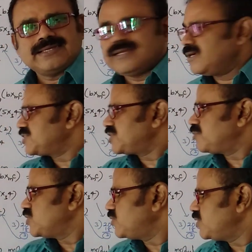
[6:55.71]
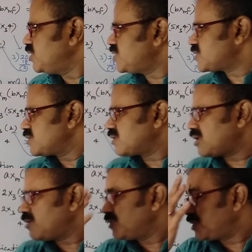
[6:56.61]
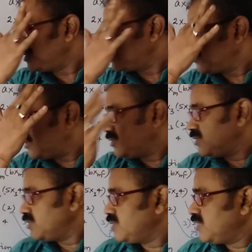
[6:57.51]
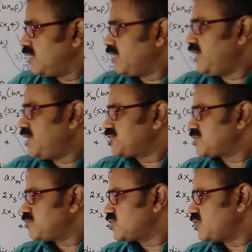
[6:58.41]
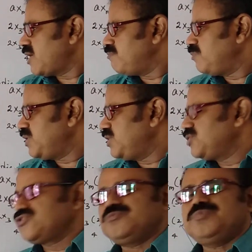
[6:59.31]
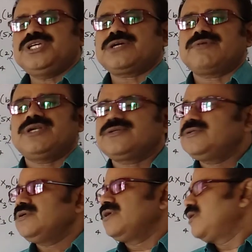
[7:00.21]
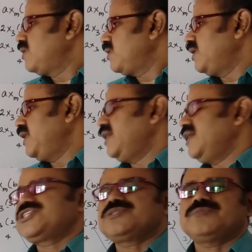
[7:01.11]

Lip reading: addition modulo is commutative. A addition modulo mb should be equal to A addition